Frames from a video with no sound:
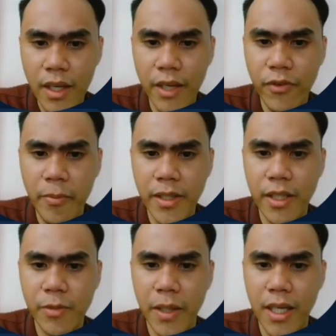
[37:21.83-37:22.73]
information
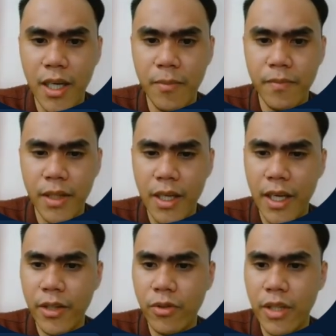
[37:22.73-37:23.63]
has become
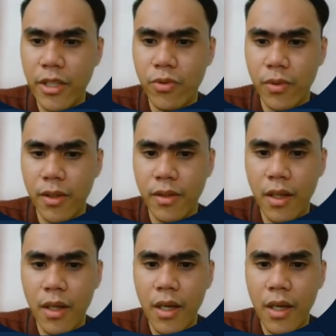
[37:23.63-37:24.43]
in today's world.